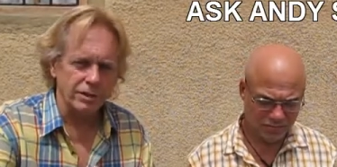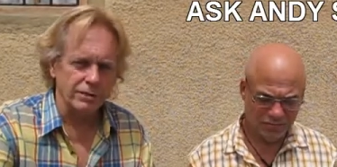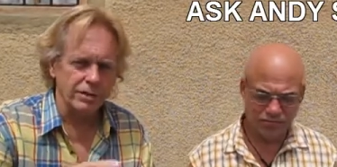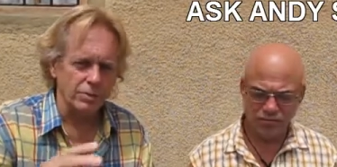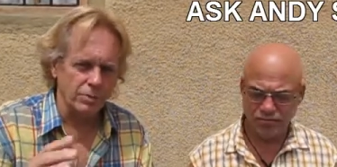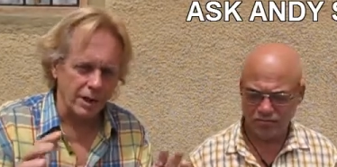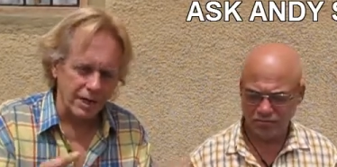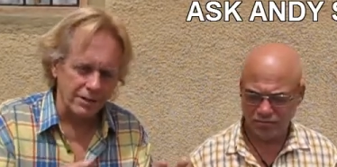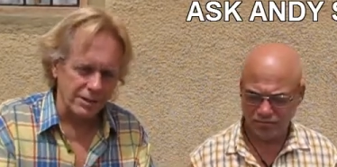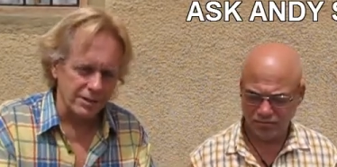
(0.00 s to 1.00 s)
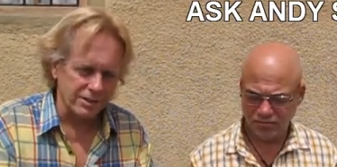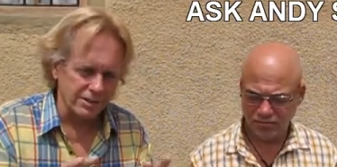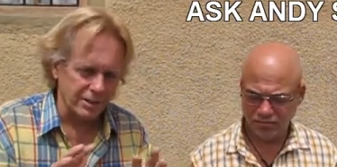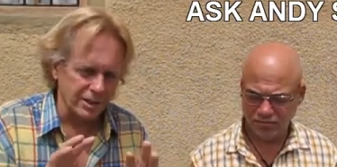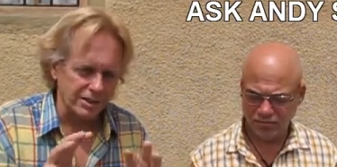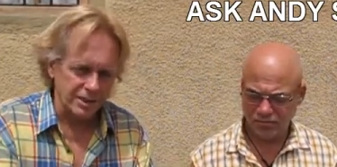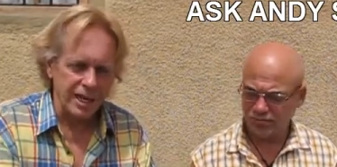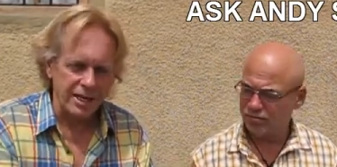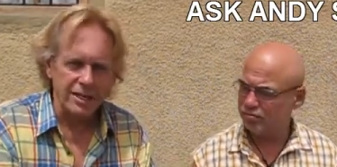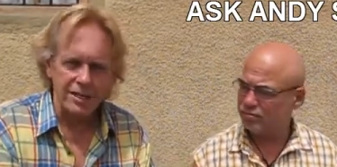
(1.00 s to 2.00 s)
Speaker 1: of you on this uh,
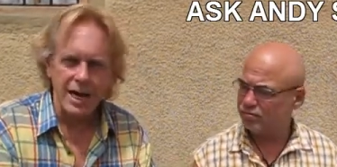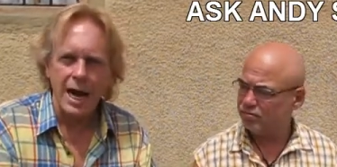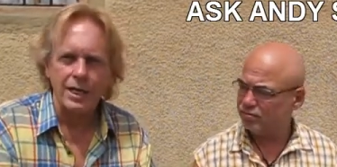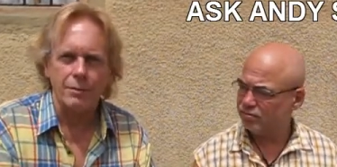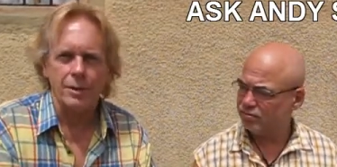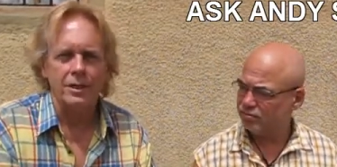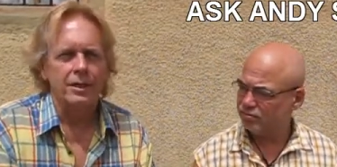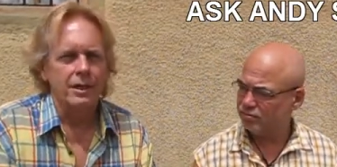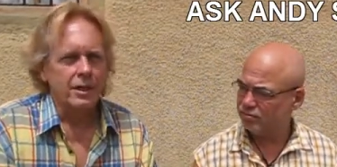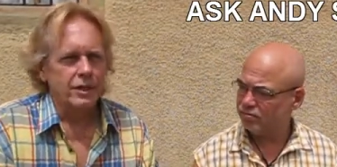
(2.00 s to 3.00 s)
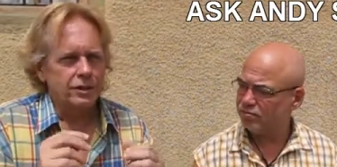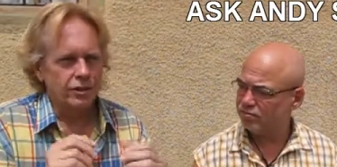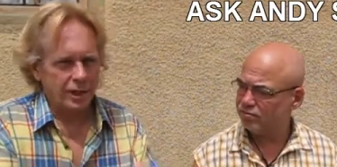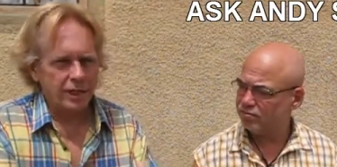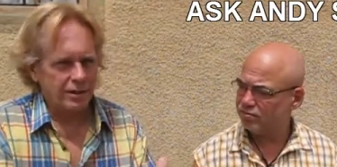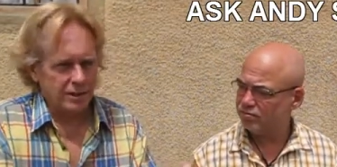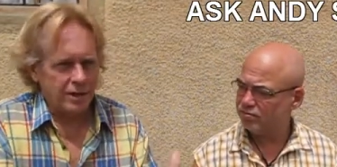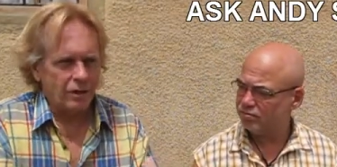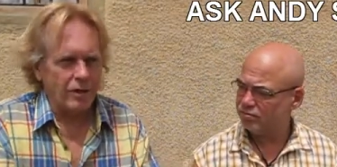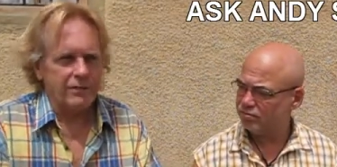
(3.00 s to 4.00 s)
scanned-in document. So they, they
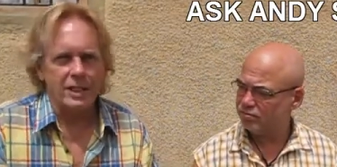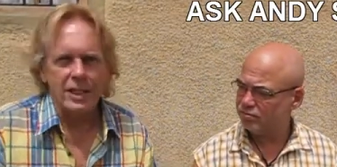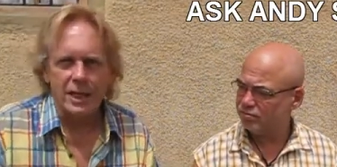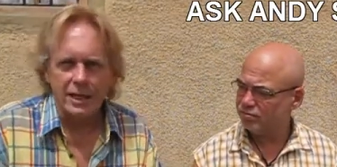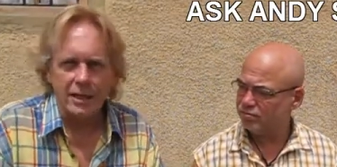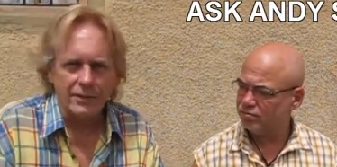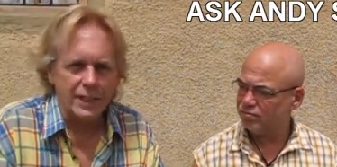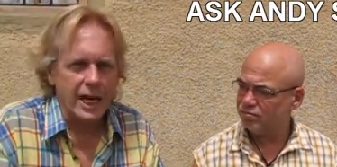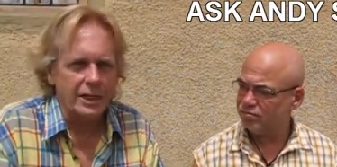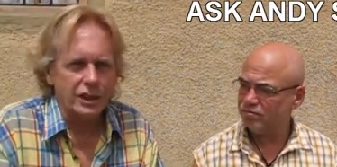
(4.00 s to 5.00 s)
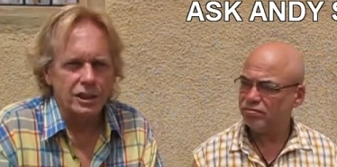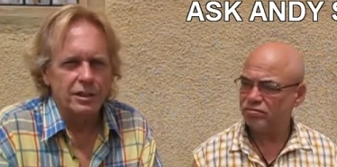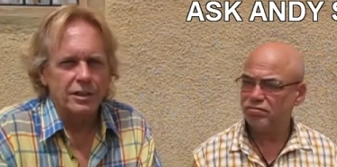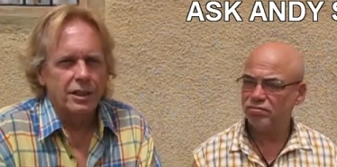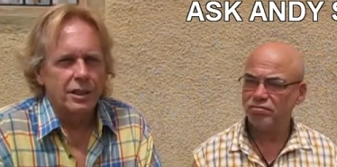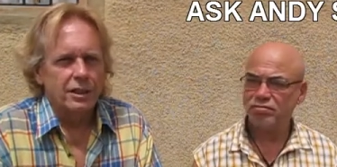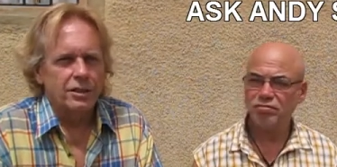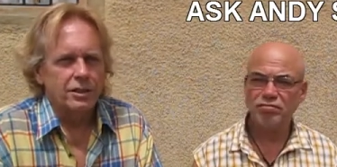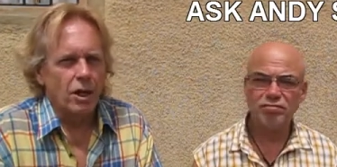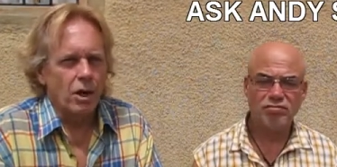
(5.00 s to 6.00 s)
don't even need identification.
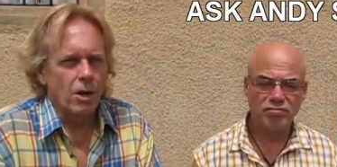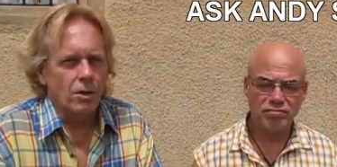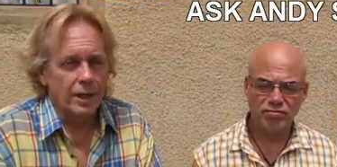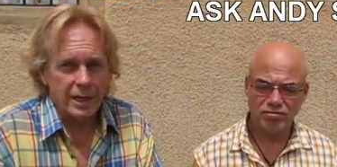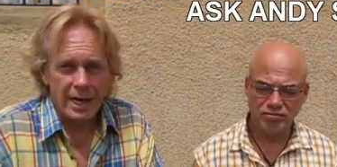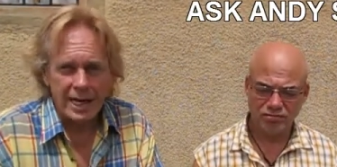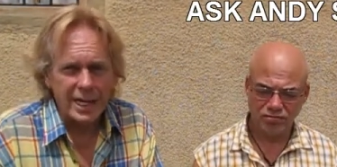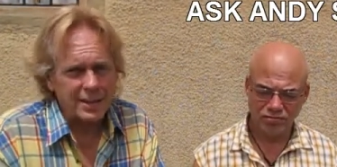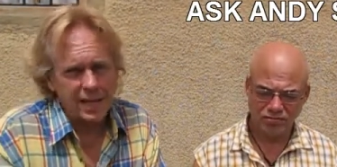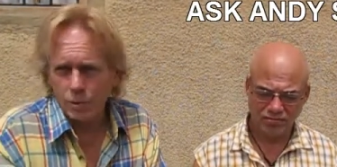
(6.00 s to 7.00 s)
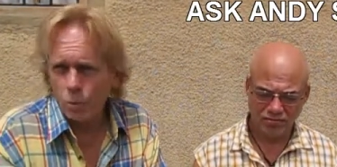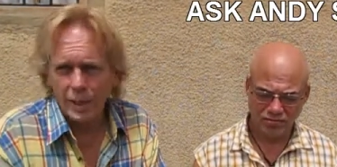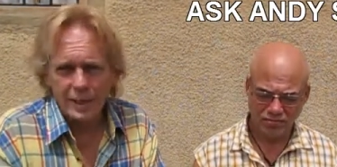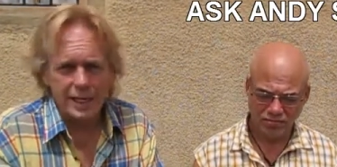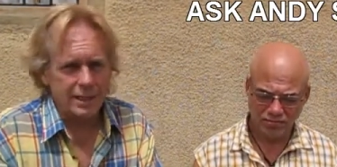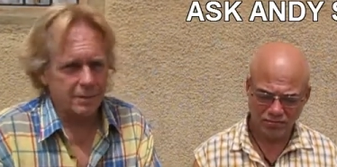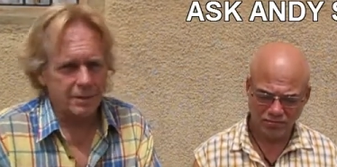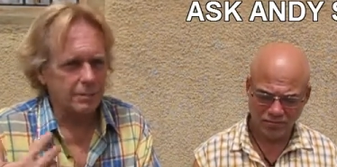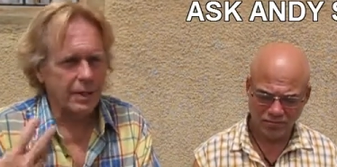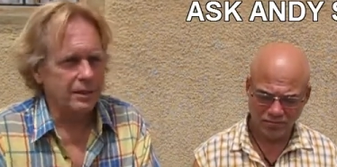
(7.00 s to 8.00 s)
So, and I got that in one day.
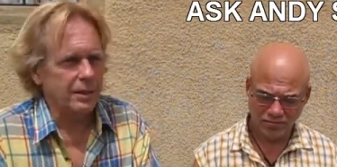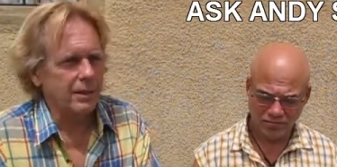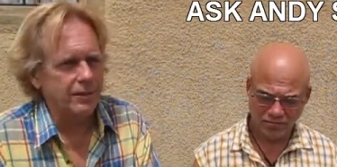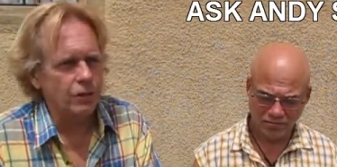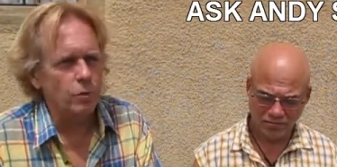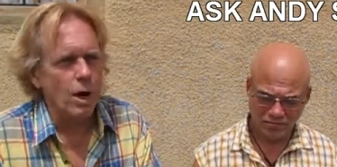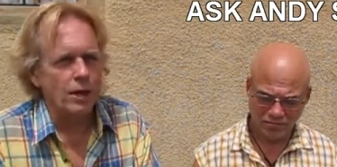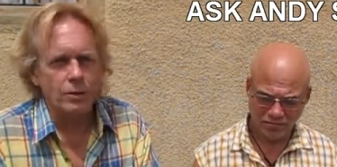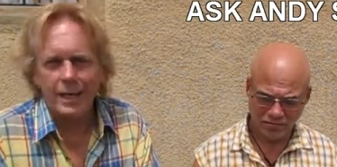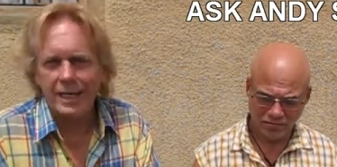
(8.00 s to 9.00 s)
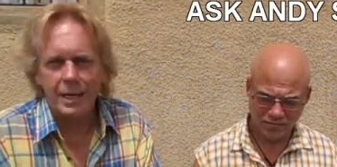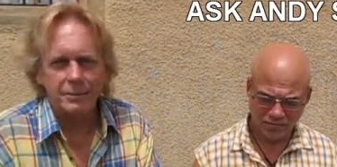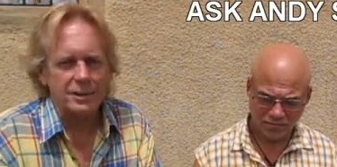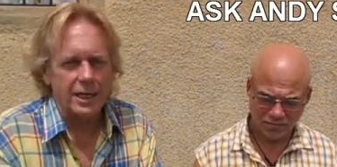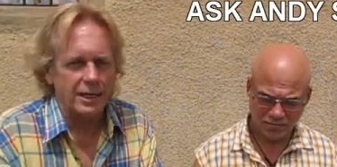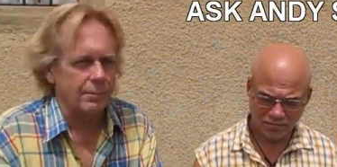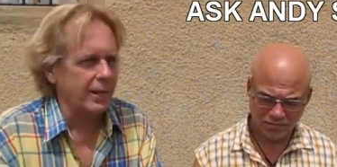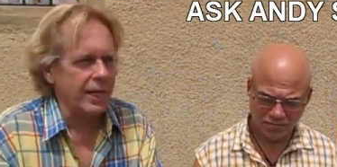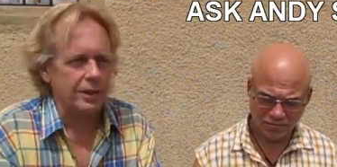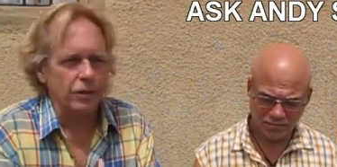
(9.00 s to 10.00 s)
But if you do walk to any embassy on the
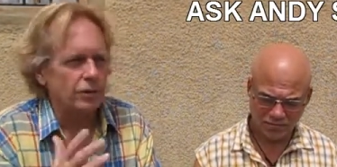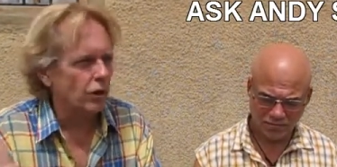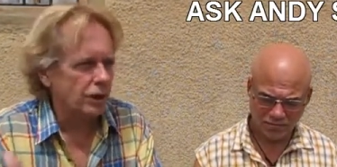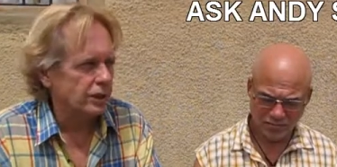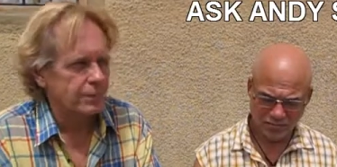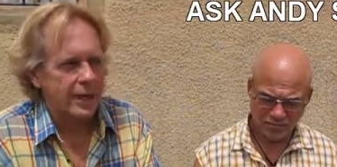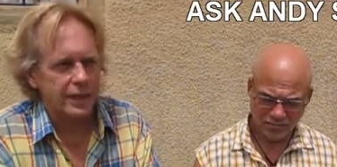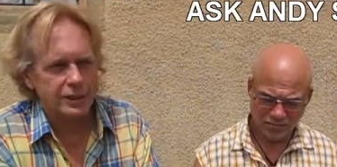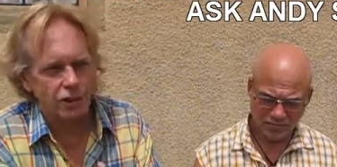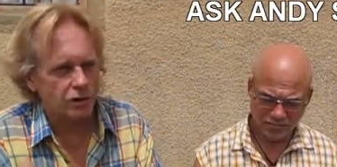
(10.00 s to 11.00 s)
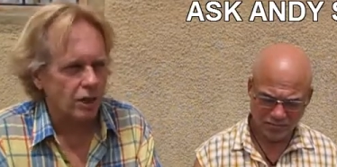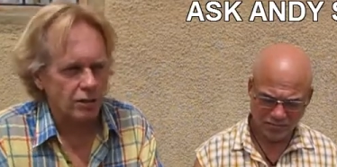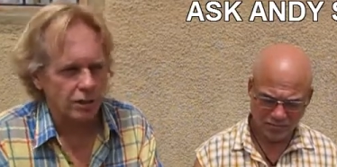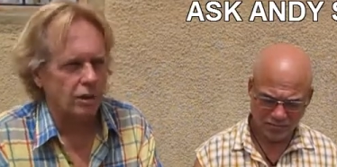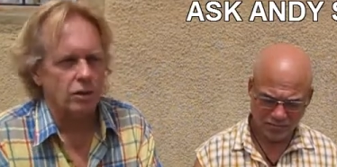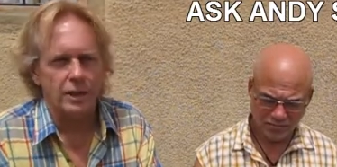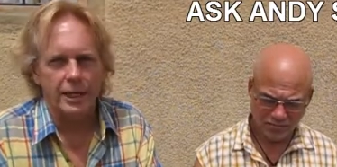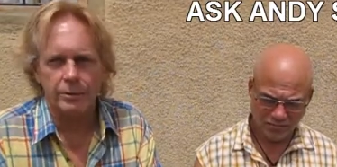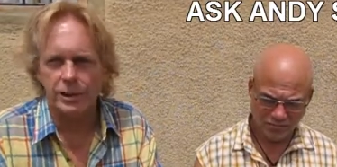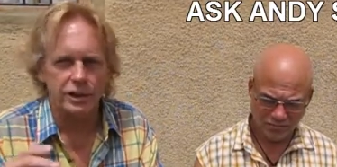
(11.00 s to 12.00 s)
planet, don't talk Spanish, don't talk the local
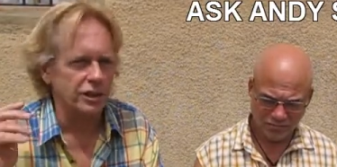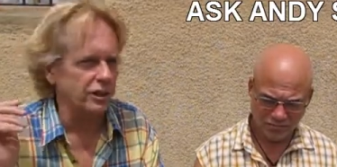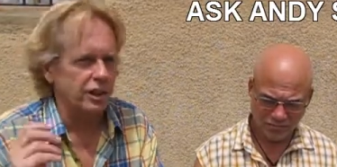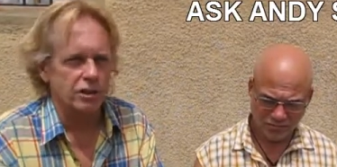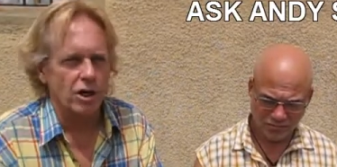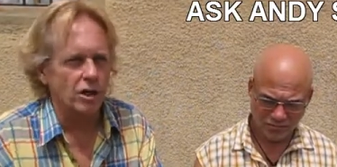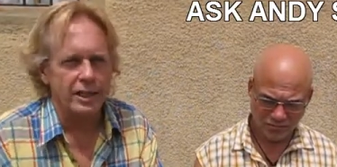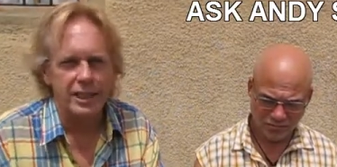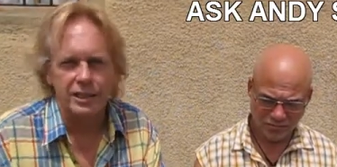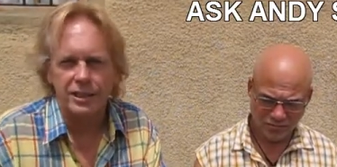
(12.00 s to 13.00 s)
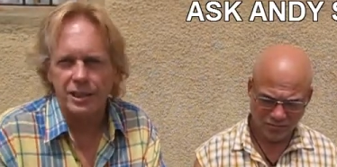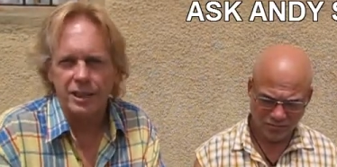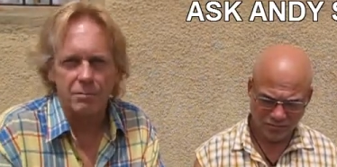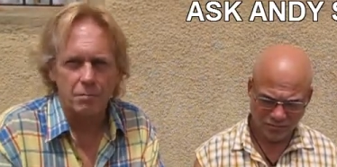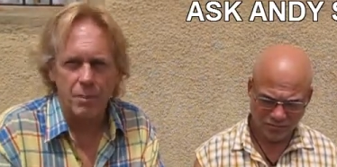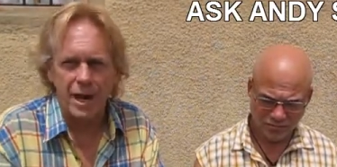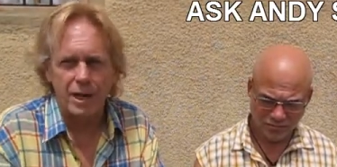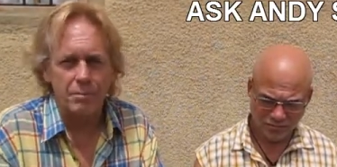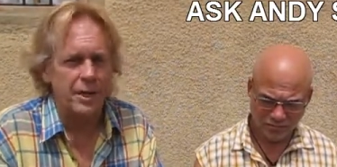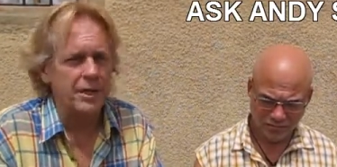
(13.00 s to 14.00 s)
language, just start talking English at a
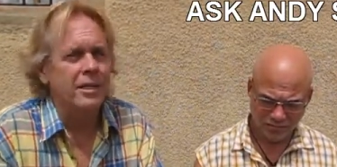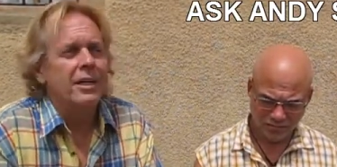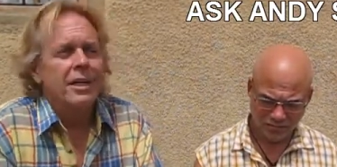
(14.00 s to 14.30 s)
mile a minute,